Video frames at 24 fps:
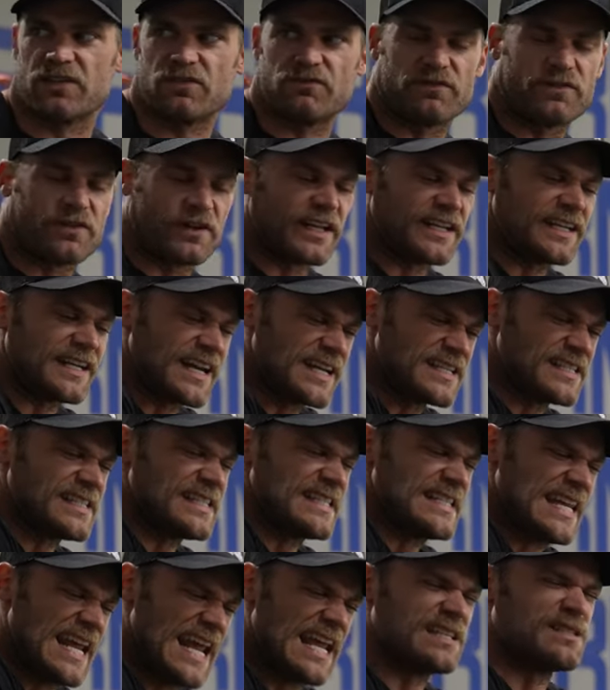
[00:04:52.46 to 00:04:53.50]
you feel that nice
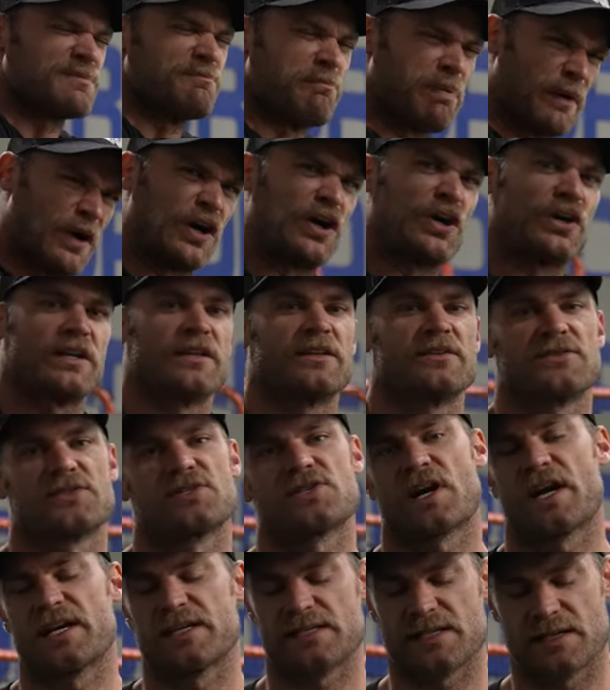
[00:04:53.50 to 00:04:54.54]
intense burn in those
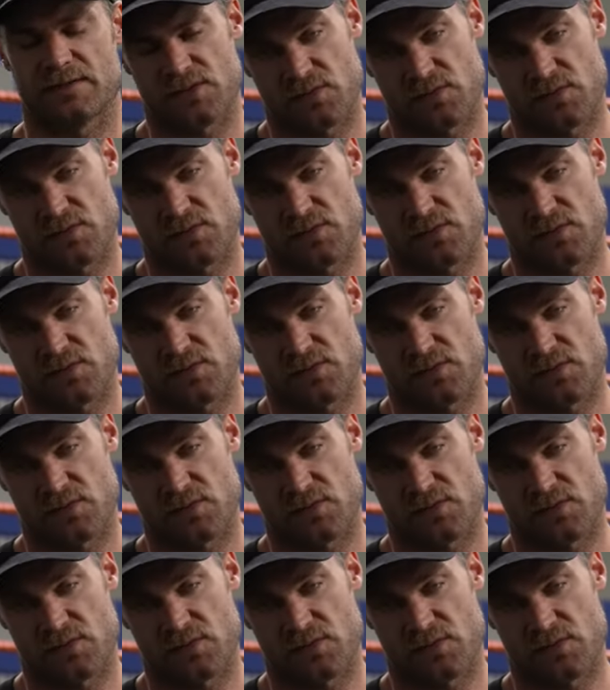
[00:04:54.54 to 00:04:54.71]
triceps